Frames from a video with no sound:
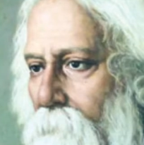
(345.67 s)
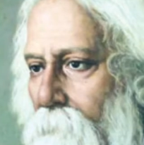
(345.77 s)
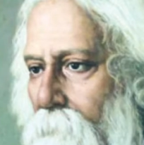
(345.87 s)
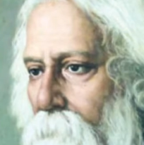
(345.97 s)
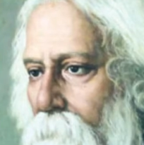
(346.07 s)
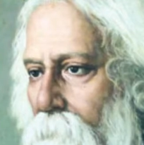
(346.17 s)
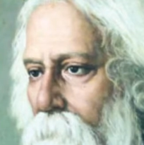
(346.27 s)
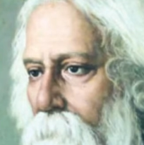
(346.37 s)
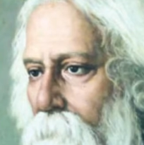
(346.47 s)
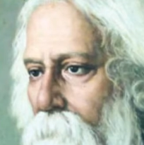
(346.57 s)

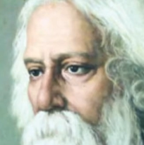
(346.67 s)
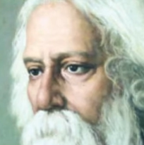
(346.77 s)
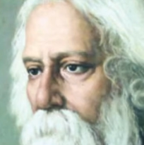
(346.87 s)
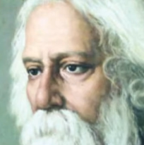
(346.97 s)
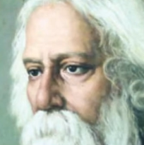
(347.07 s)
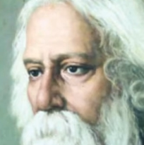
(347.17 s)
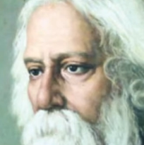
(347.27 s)
Nothing is said.